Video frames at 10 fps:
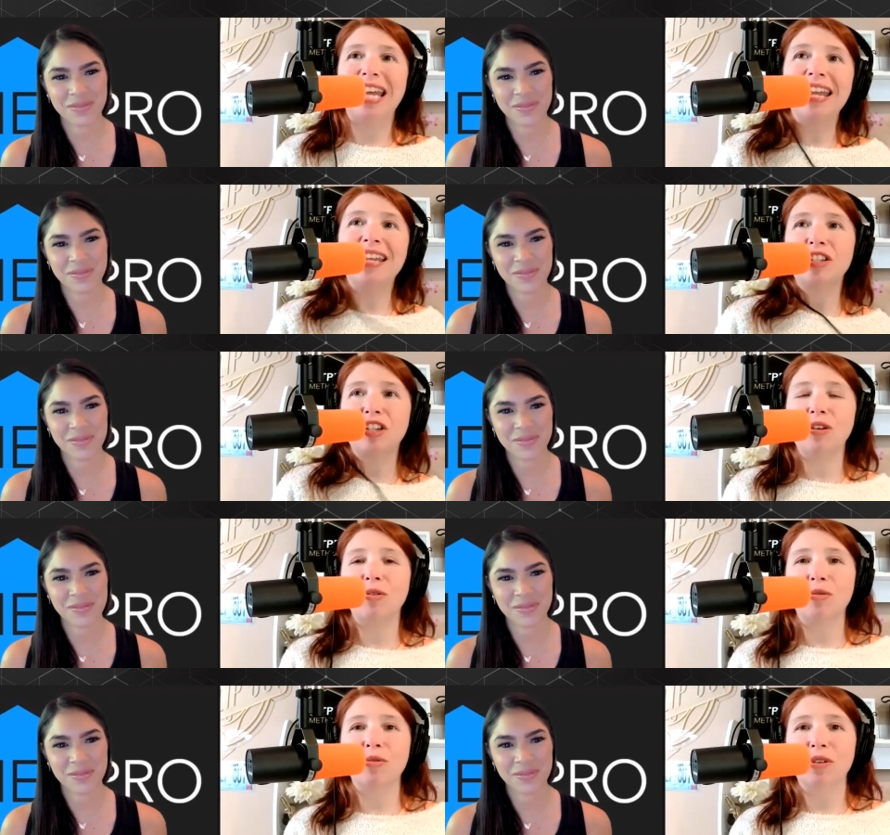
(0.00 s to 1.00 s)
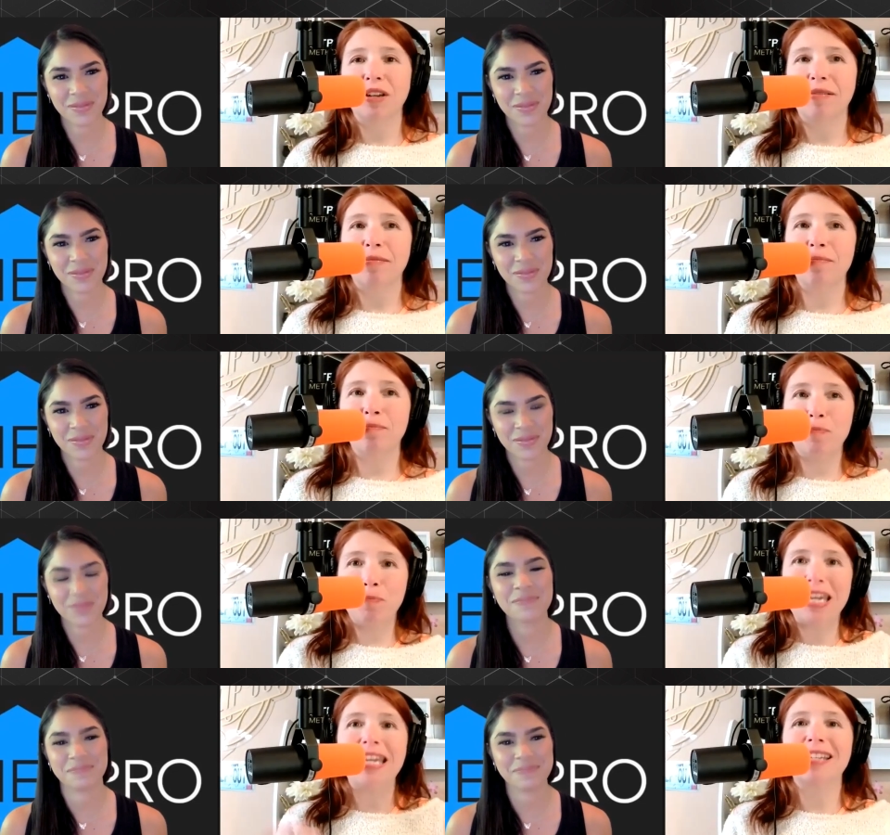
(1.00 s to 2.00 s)
Speaker 1: tend to
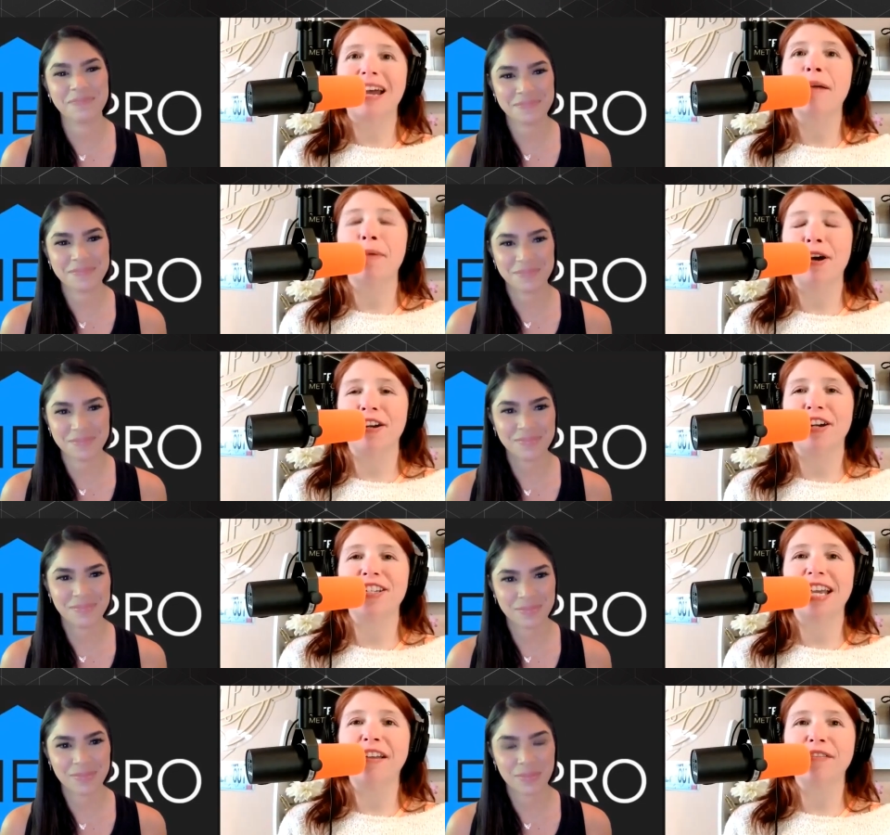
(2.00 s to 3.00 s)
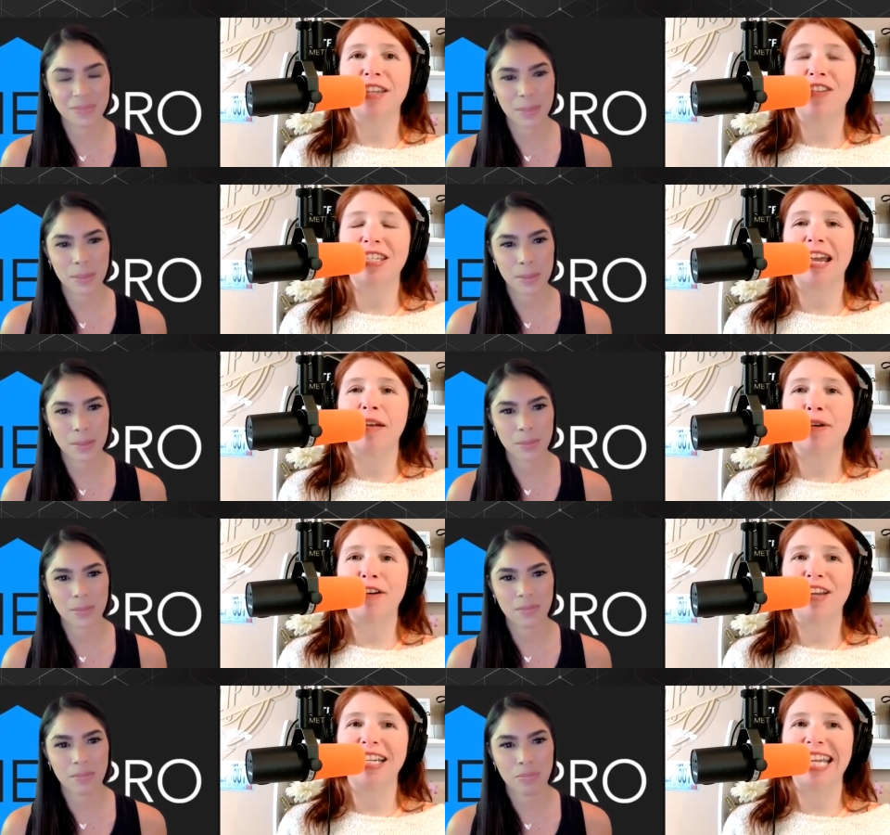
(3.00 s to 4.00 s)
beat up on ourselves if it's not a
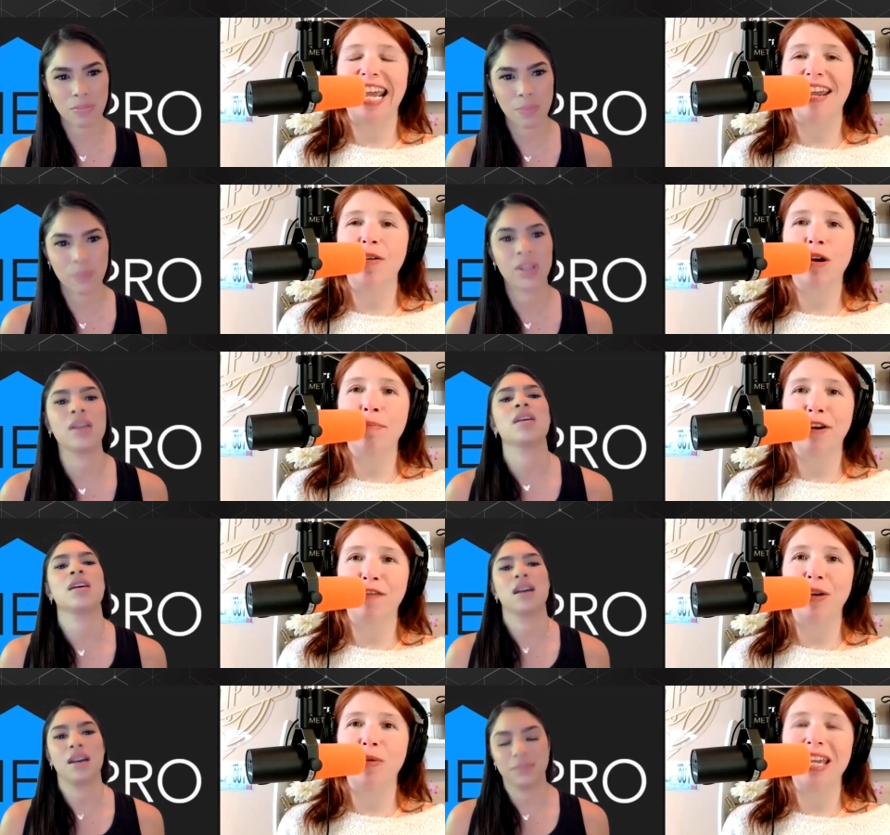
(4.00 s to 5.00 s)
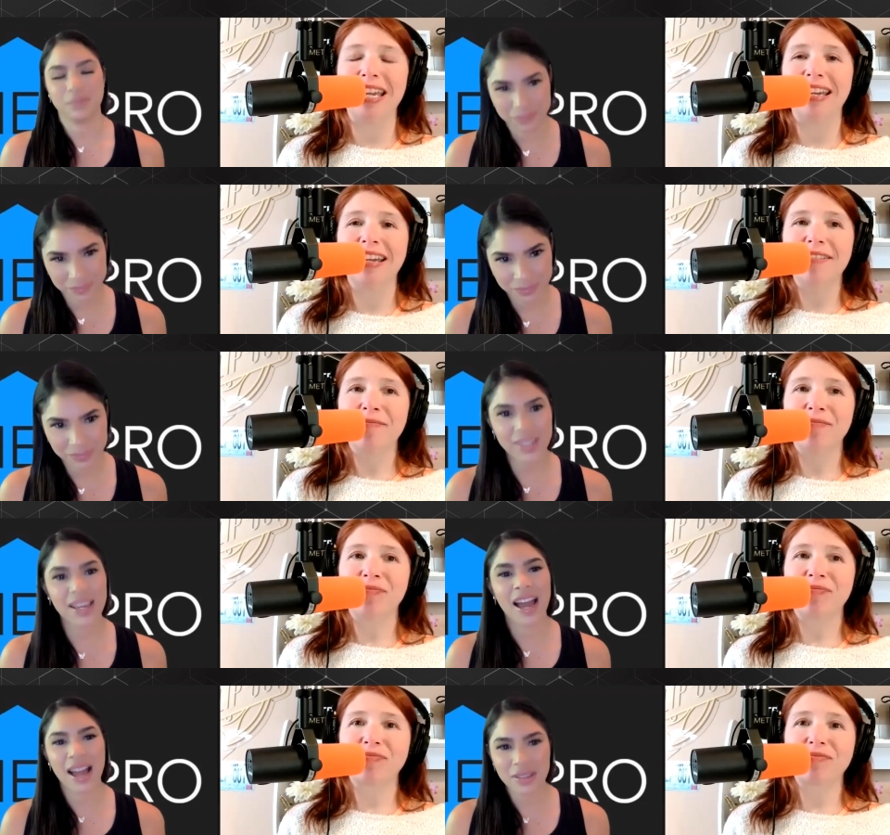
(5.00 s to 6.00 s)
perfect day or a perfect week.
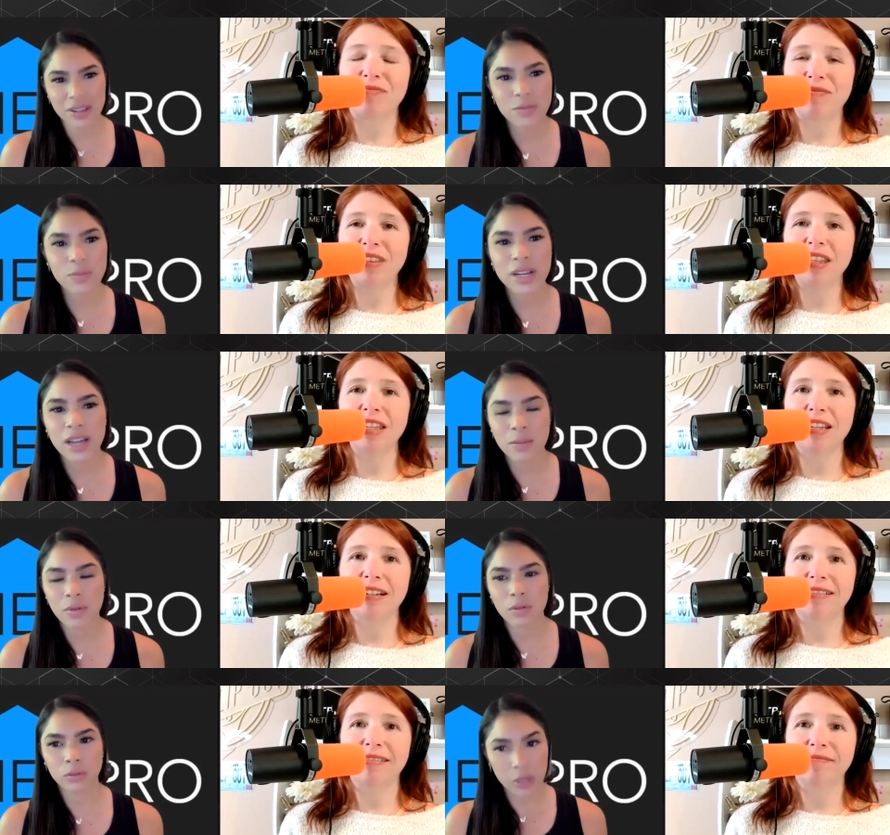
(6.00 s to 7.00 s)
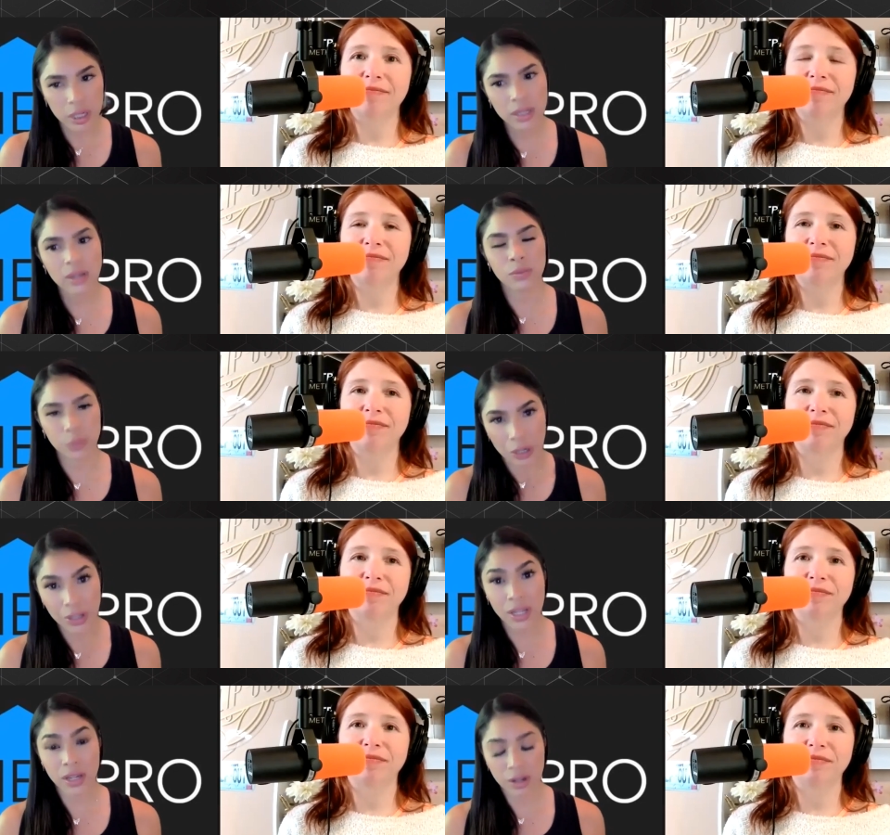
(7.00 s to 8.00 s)
Speaker 2: Yeah, you bring up a really,
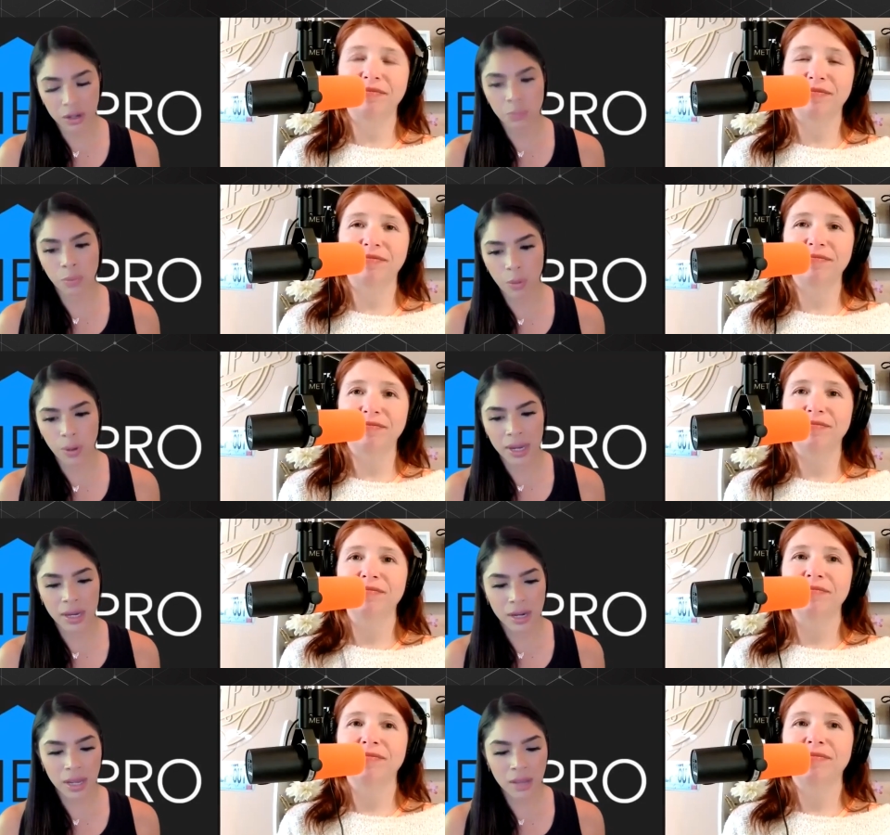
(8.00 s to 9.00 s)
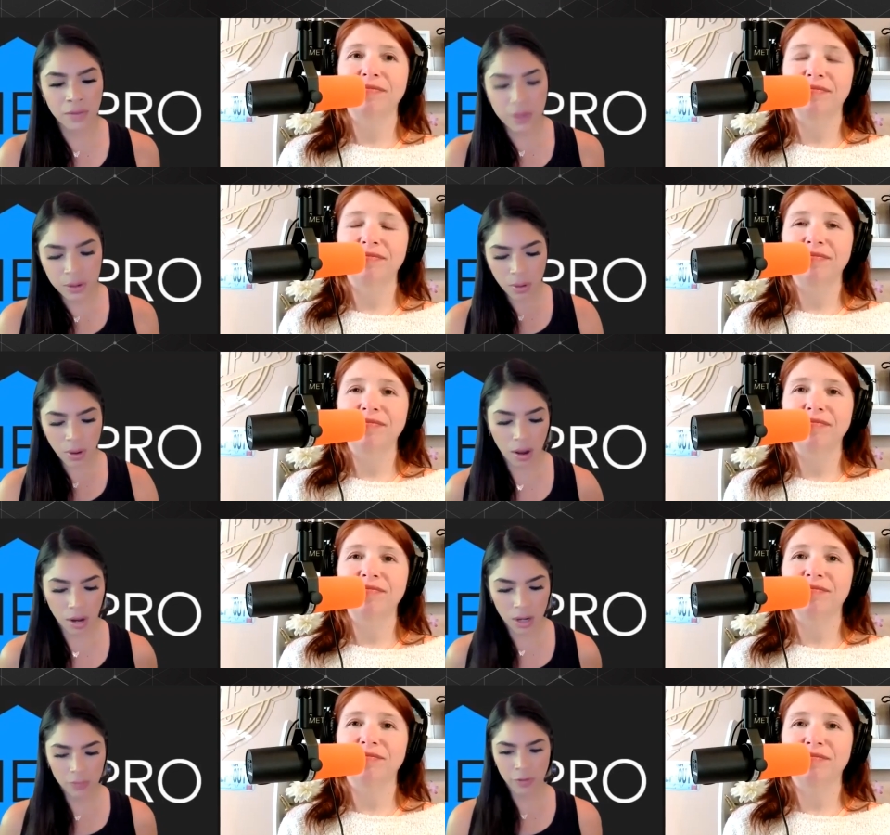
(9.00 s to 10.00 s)
really good point. If you
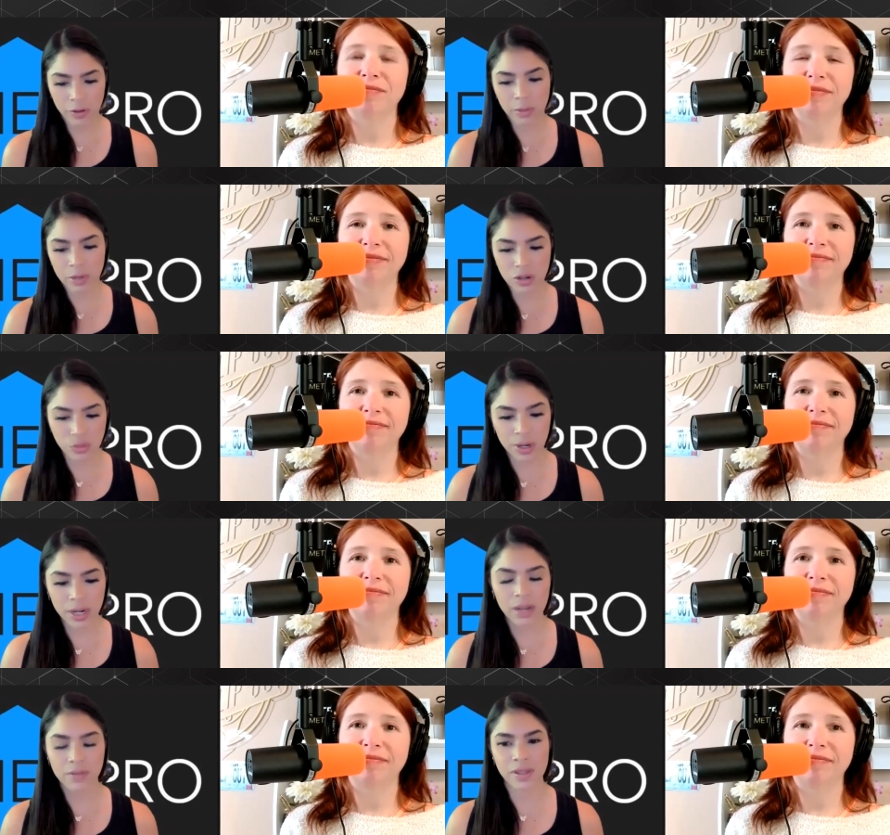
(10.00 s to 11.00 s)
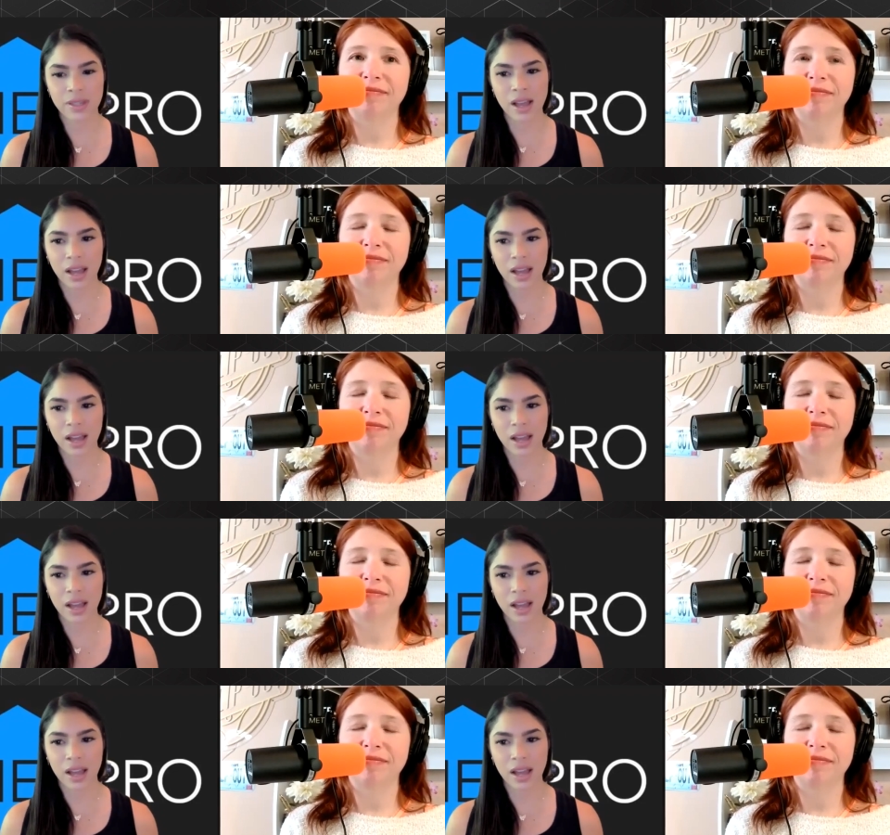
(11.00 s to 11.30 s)
are, for the majority of the